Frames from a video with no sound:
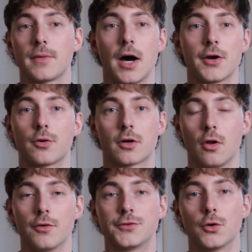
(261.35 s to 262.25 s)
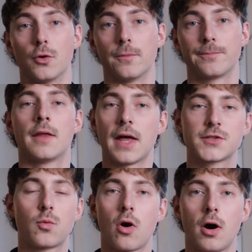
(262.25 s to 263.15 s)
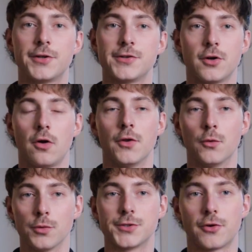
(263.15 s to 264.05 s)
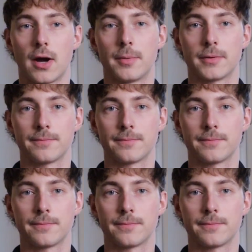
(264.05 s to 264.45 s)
under a closed door. That's why I designed the Nordstrap.